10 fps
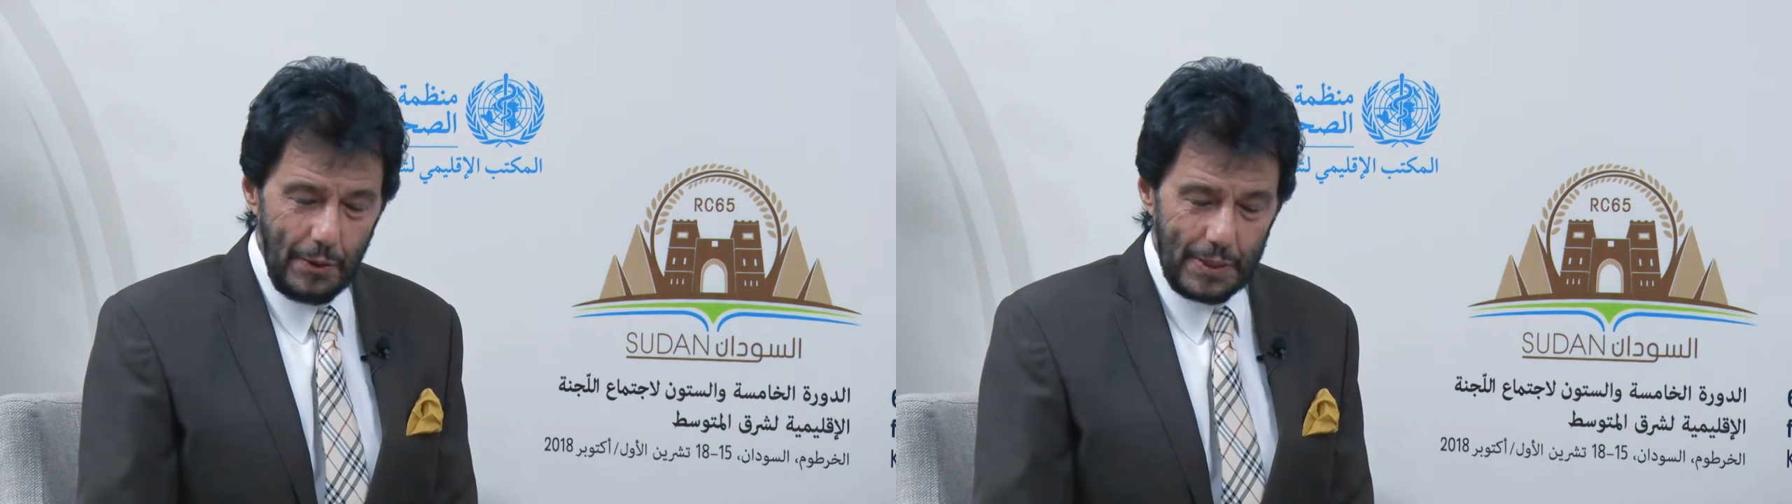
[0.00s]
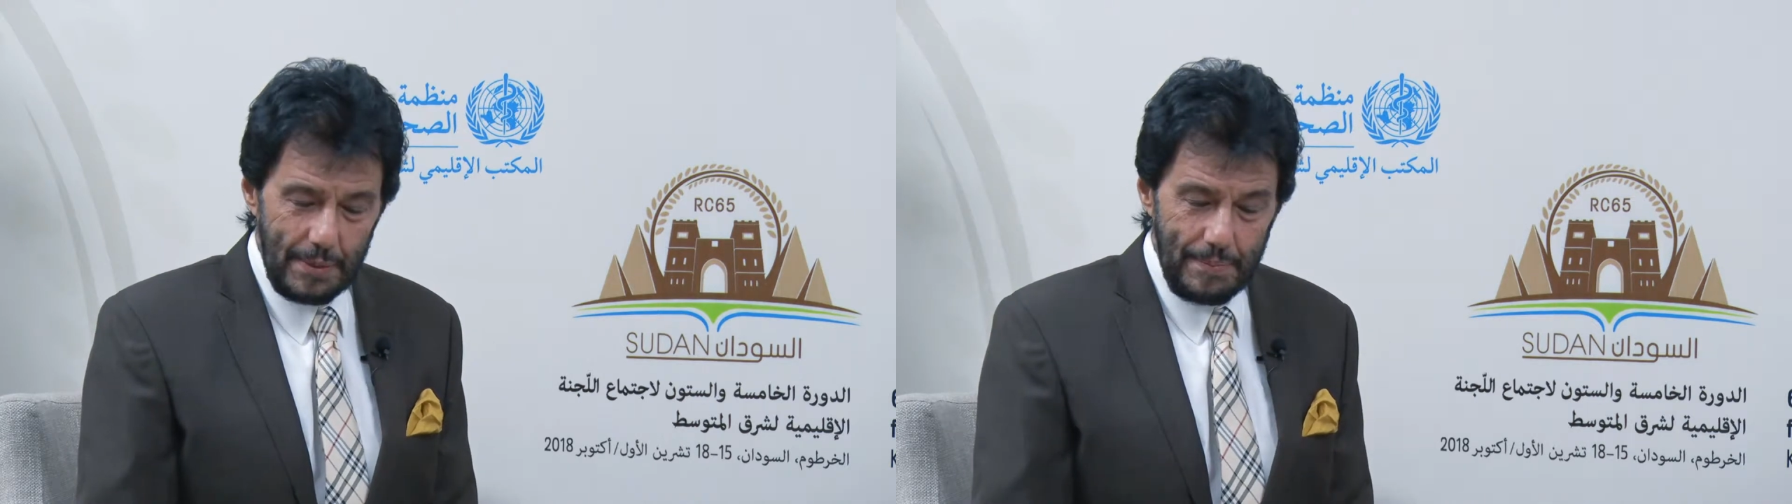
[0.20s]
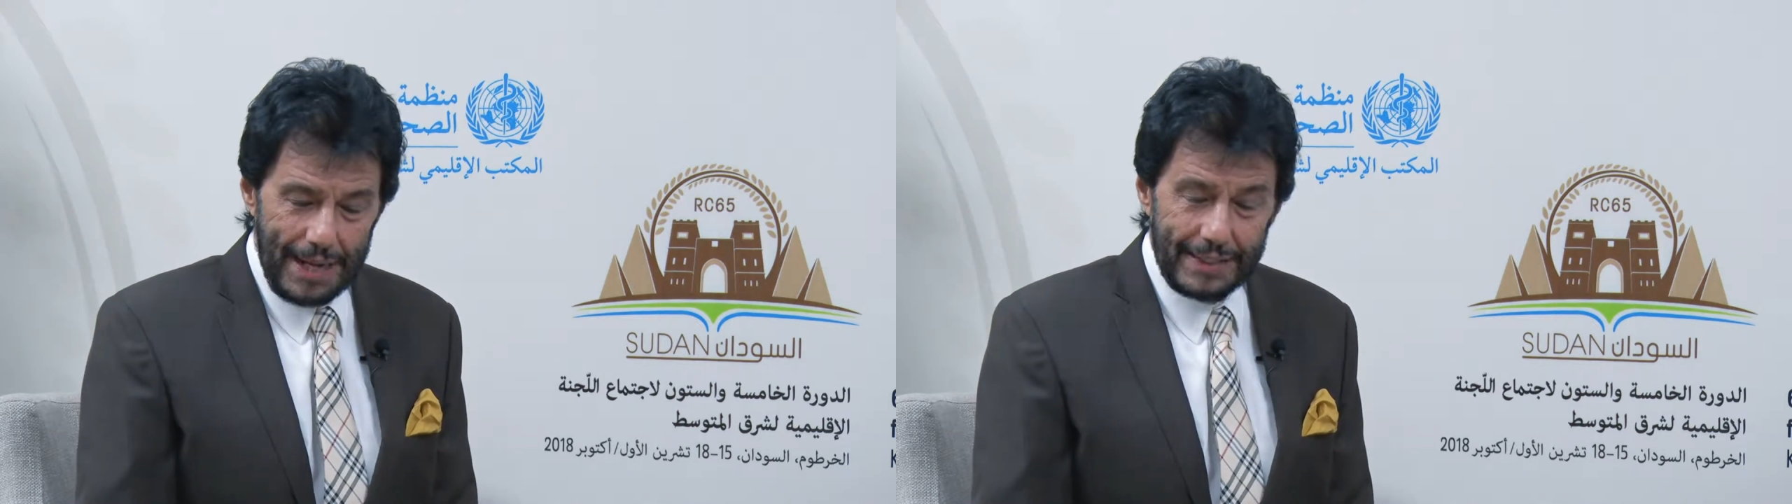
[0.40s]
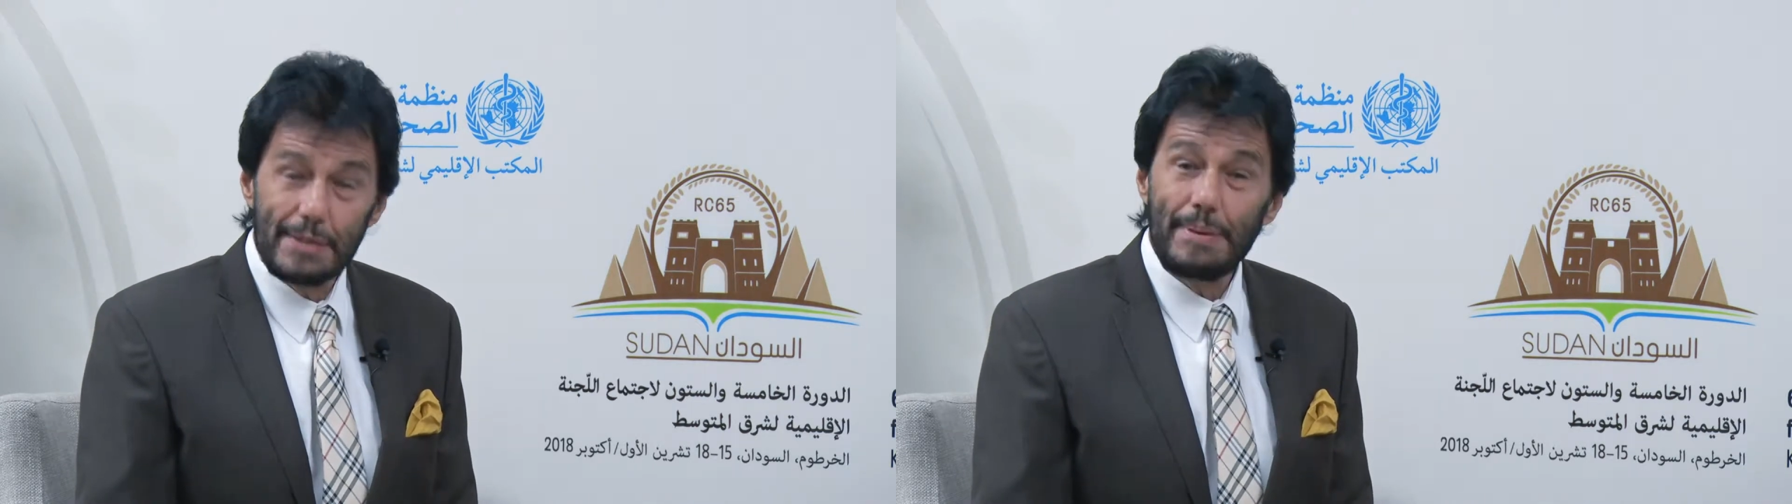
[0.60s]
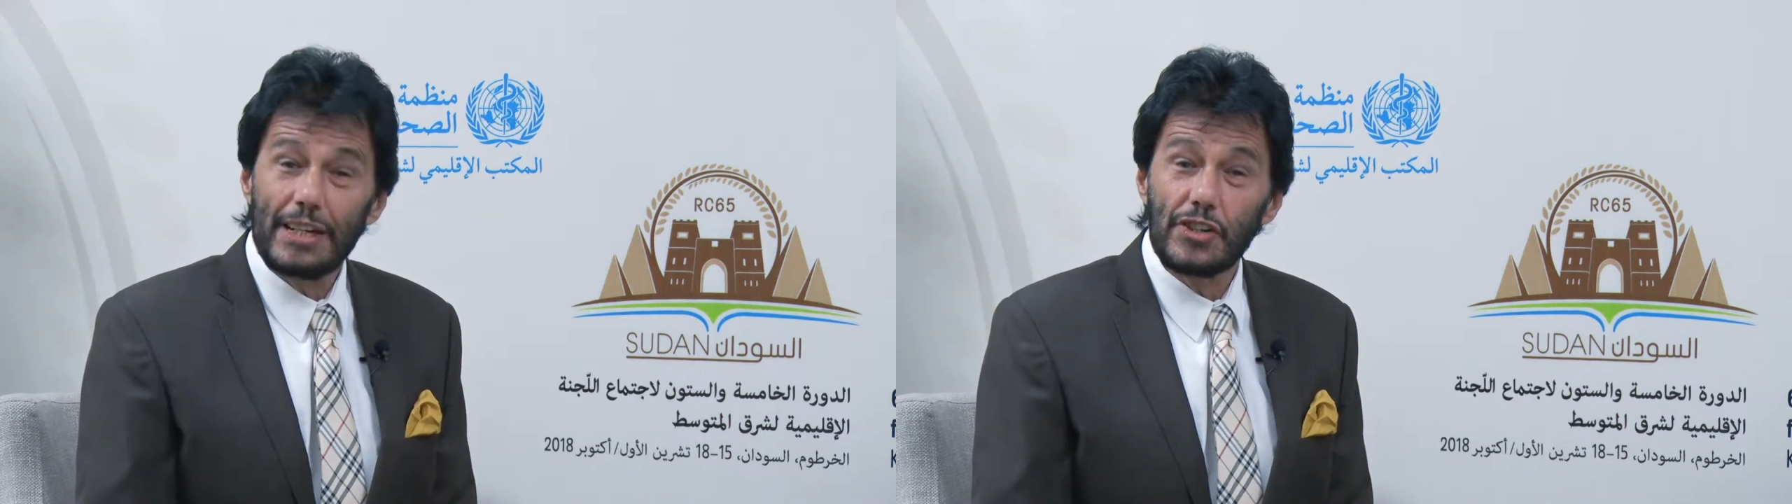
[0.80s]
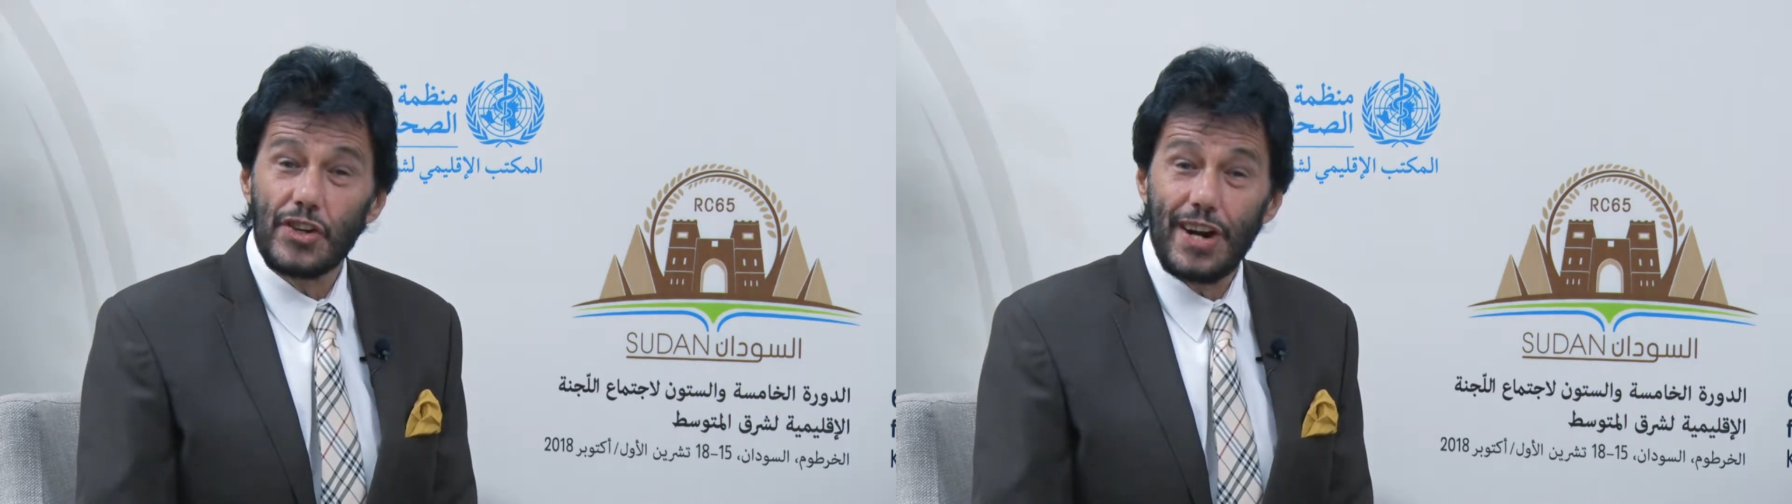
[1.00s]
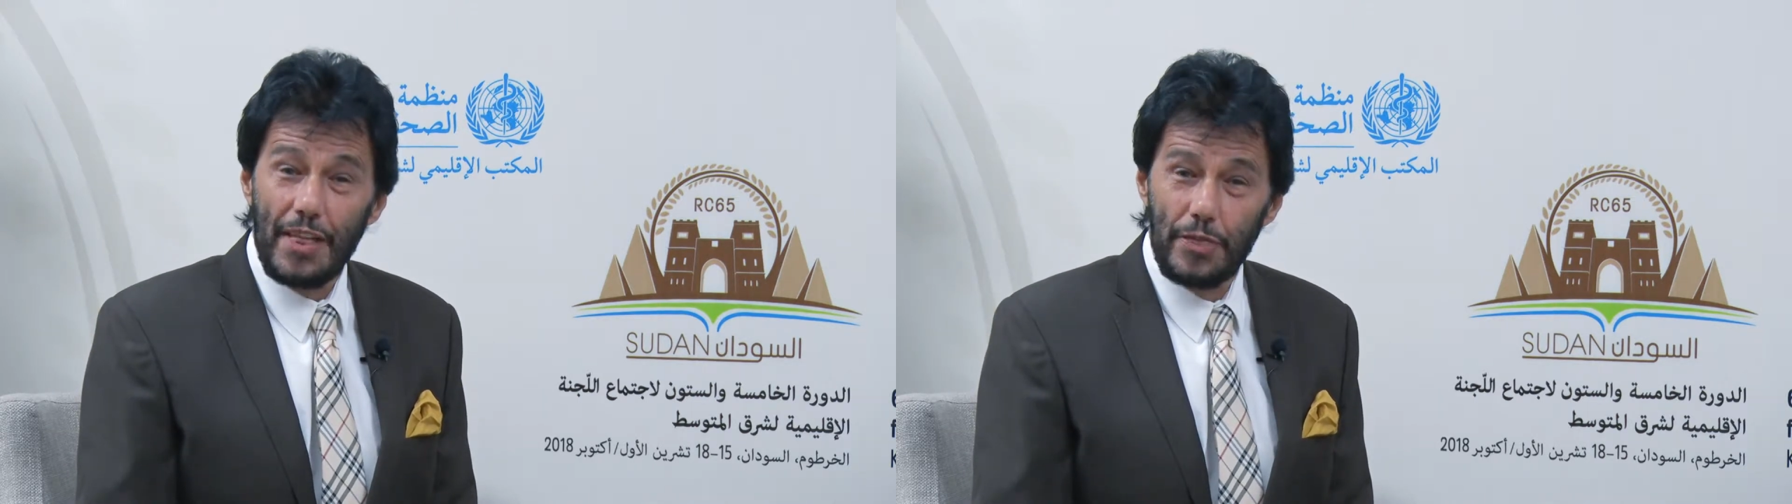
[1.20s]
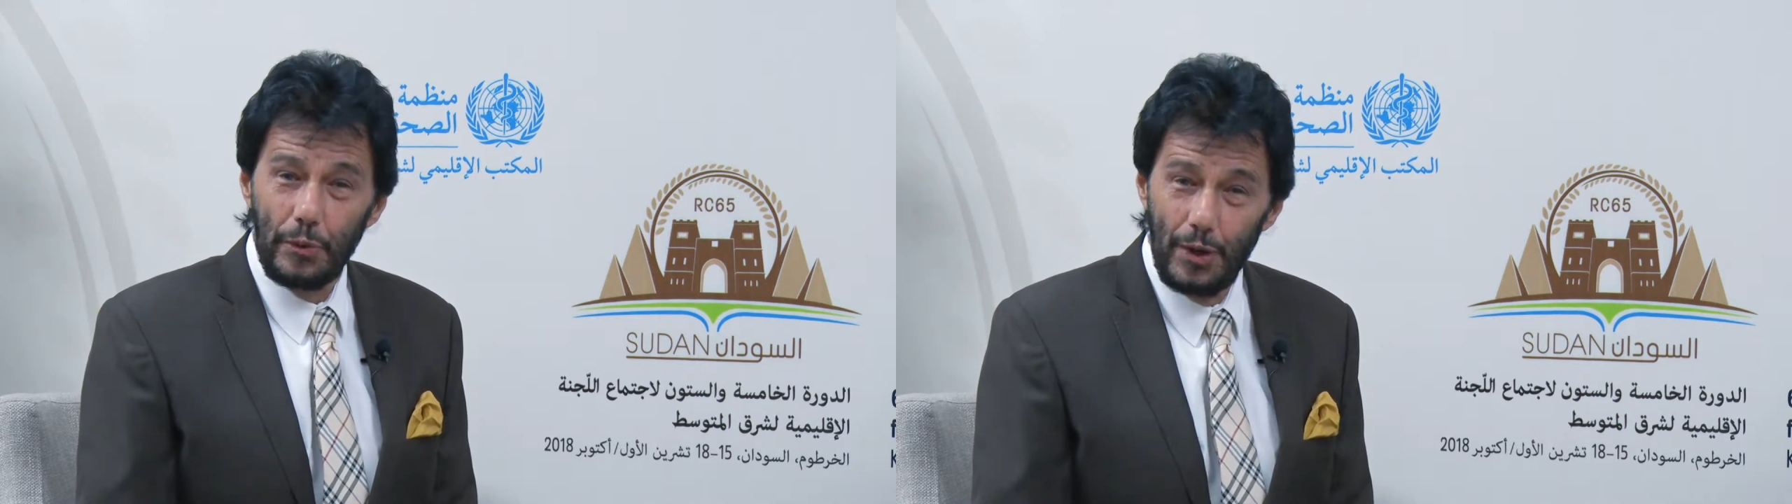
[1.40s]
who is the practice manager
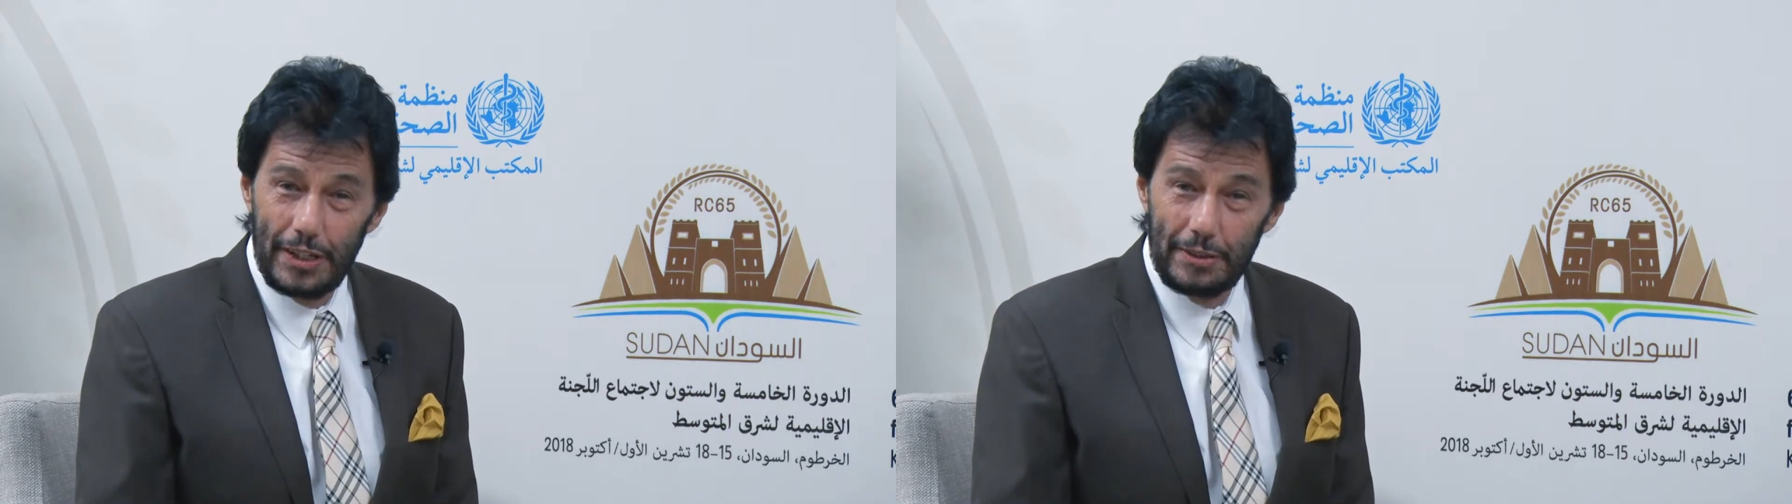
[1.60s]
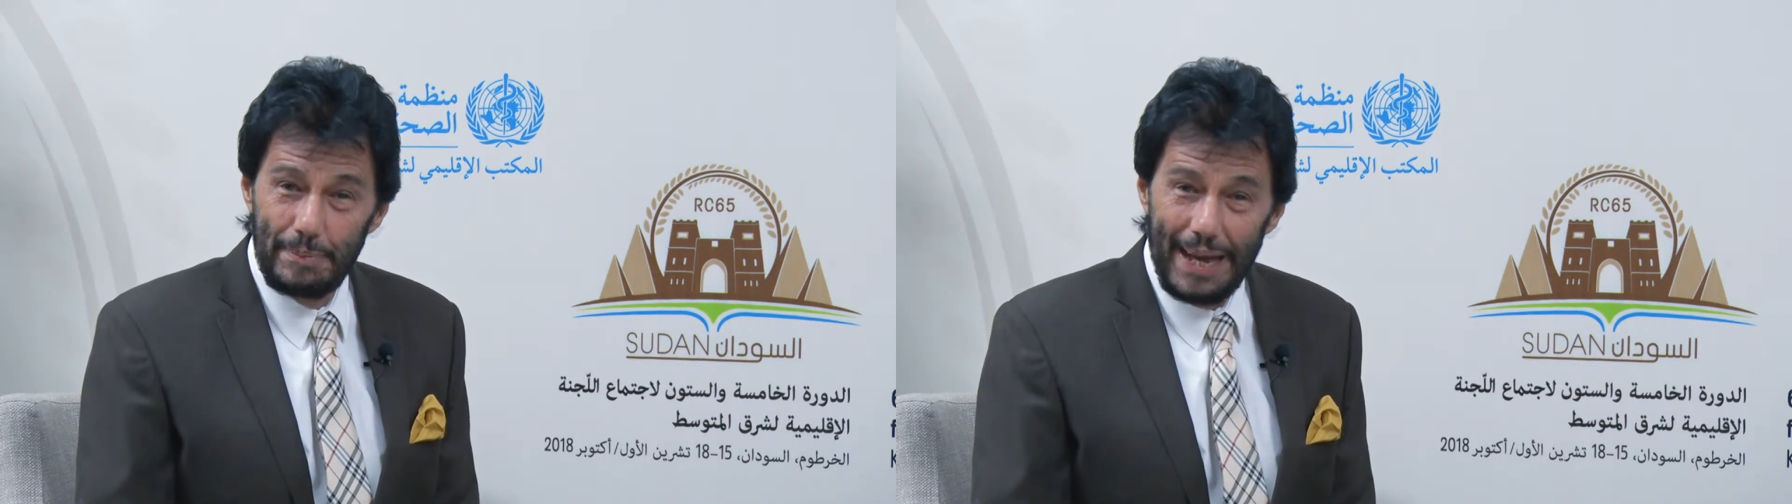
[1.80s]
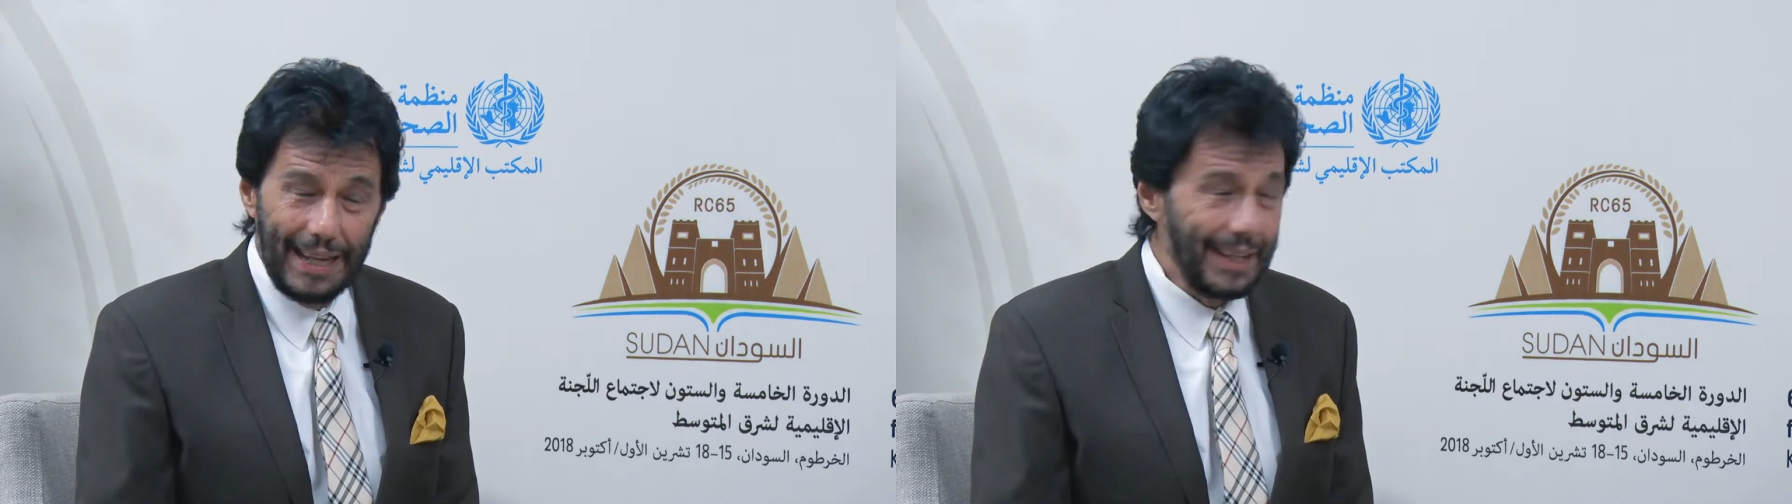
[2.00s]
at the World Bank.